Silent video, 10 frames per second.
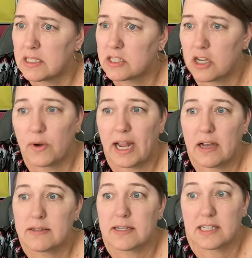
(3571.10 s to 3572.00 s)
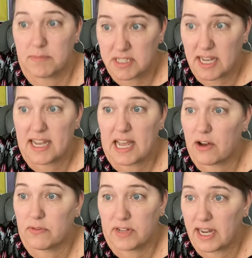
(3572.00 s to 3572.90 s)
Snowy Owl says, I'm staying
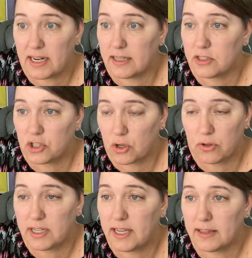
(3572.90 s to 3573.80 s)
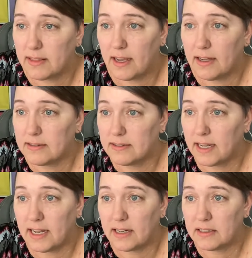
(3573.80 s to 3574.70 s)
out of dating. Totally get that.
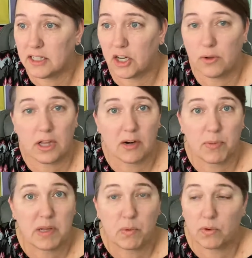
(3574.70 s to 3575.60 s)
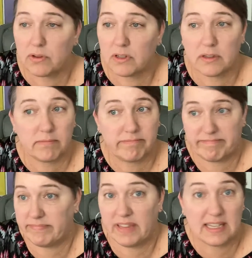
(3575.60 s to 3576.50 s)
And, a lot of people,
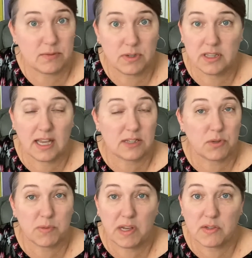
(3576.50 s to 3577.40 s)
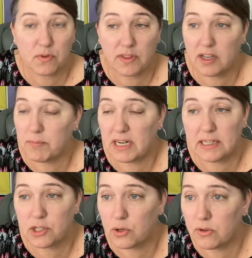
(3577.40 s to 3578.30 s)
that's what's best for them. And I
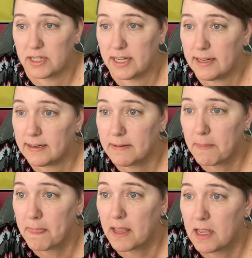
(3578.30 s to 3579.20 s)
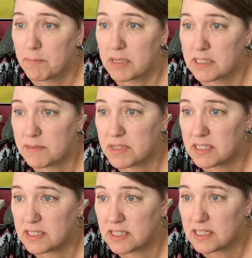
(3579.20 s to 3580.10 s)
totally get it. Muslima
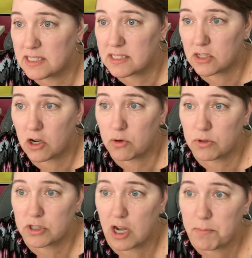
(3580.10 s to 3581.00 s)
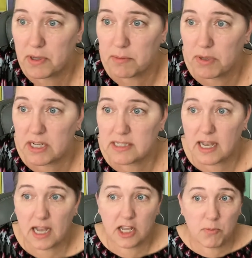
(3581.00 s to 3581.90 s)
says, yes, it's an awkward topic, but it's
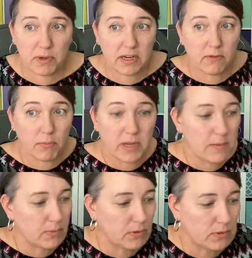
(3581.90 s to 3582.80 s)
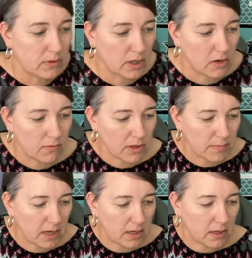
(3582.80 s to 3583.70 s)
eye-opening for people. Hopefully
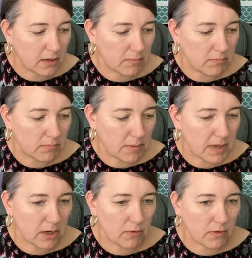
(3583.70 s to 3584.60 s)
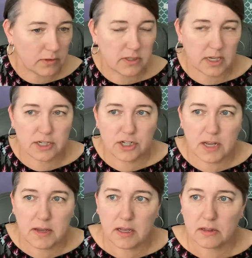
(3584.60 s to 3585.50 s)
my microphone looks like it's
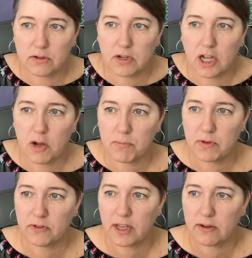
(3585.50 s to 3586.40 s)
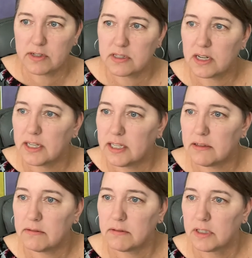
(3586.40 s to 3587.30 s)
shaking a little. I hope the sound is not
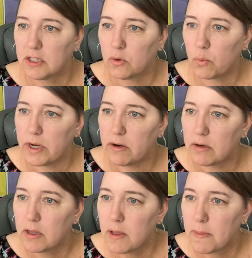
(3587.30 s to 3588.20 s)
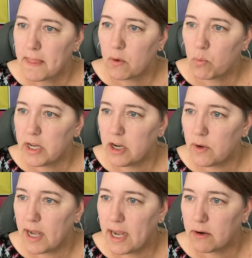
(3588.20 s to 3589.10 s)
getting weird. Widow
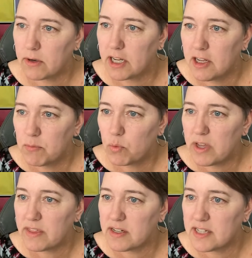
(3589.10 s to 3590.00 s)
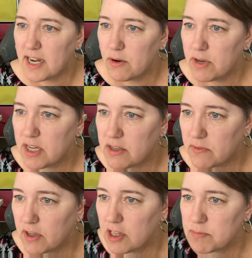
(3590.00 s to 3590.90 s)
acronym: with integrity
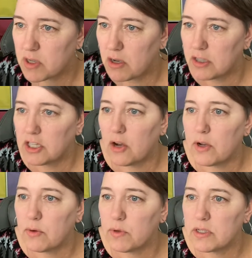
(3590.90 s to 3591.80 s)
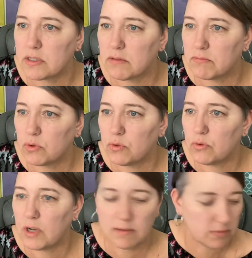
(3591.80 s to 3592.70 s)
develops ongoing wisdom.
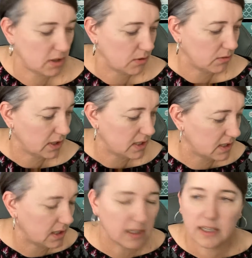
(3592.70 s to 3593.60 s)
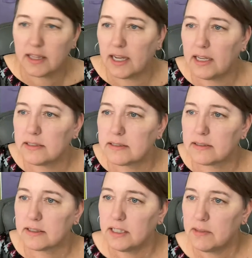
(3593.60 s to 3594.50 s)
Ooh, I'm totally stealing that.
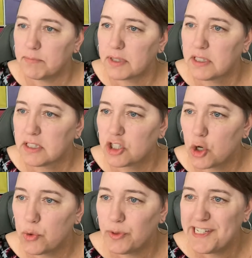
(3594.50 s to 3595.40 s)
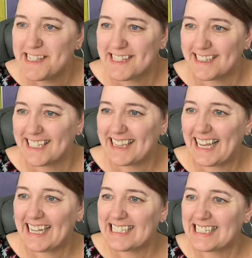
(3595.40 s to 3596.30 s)
Yep. Totally stealing
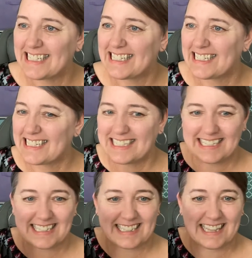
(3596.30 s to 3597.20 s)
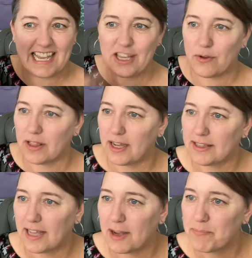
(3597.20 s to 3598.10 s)
that. Thank you. I like
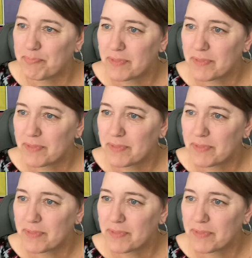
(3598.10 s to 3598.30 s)
that.